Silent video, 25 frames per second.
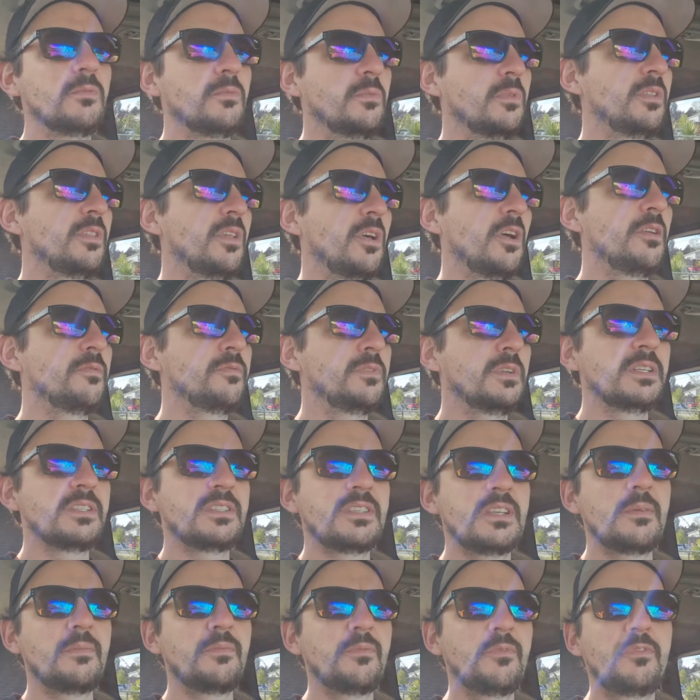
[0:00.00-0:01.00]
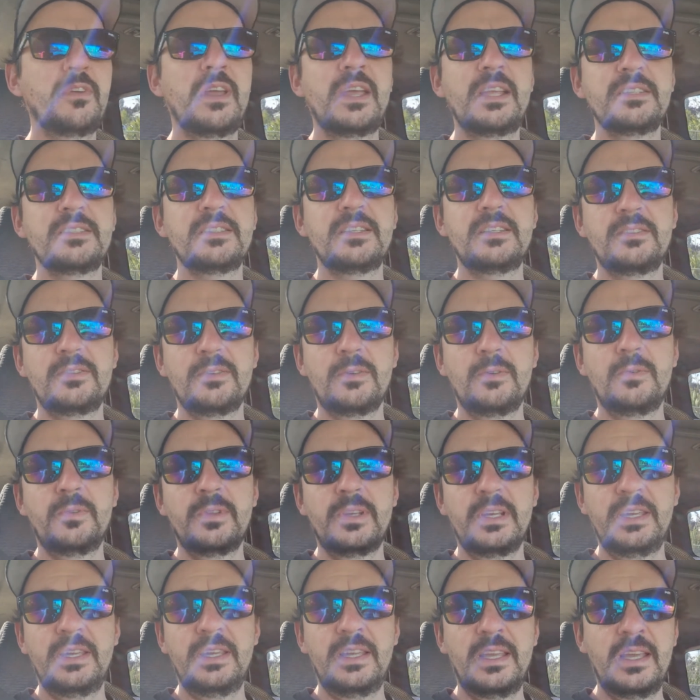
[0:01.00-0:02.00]
with hopefully some fancy tool
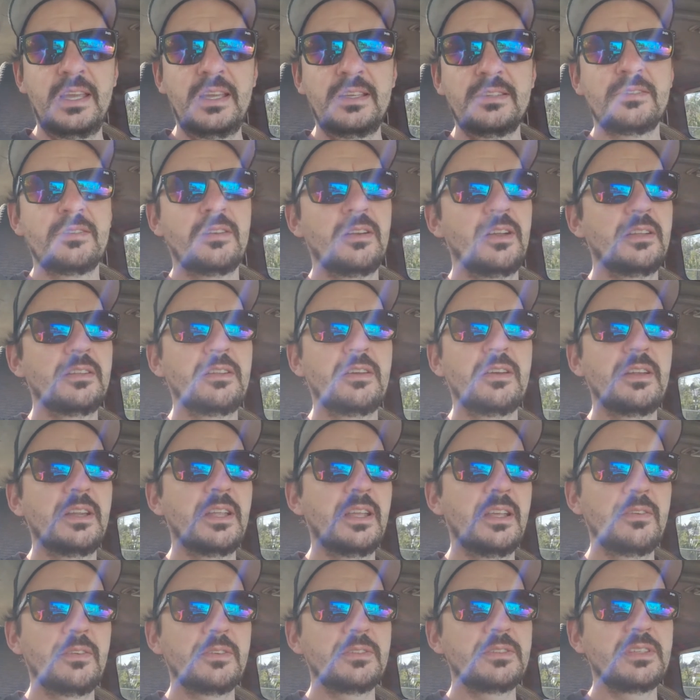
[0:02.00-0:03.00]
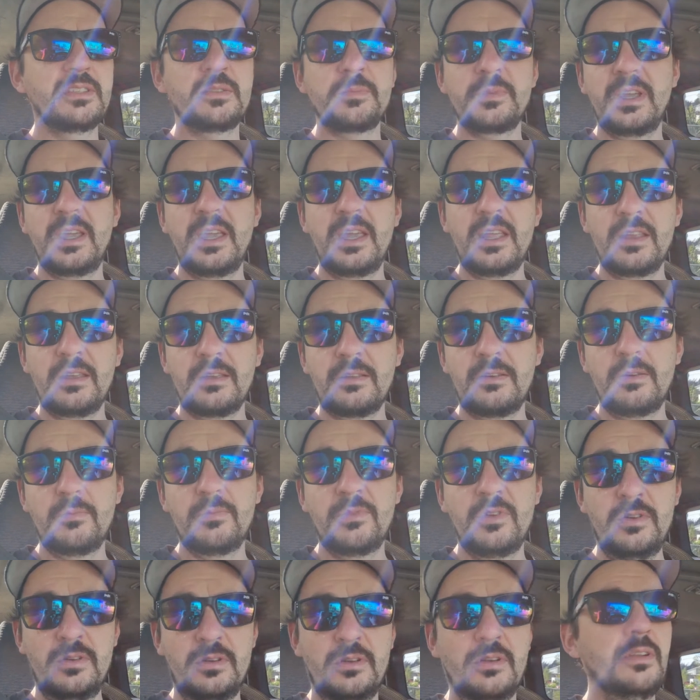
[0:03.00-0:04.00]
that he has that I don't have because he's a mechanic and I'm
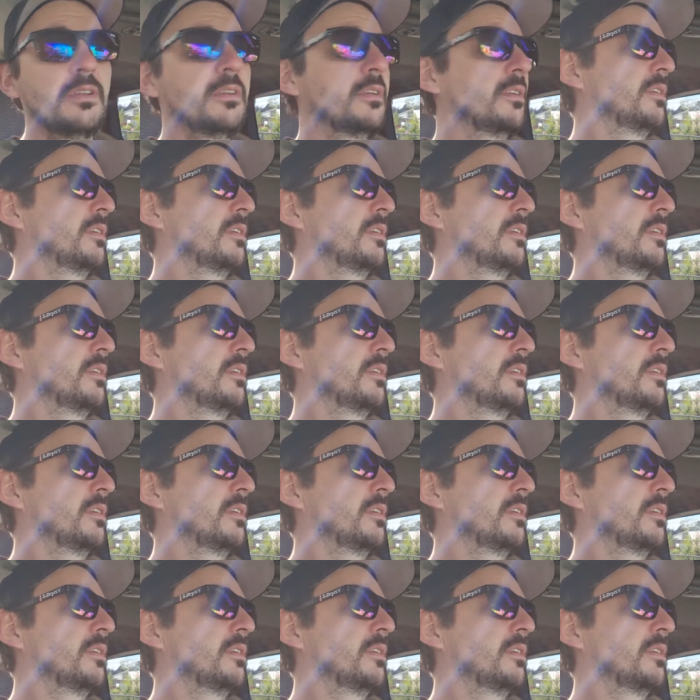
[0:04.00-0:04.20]
not,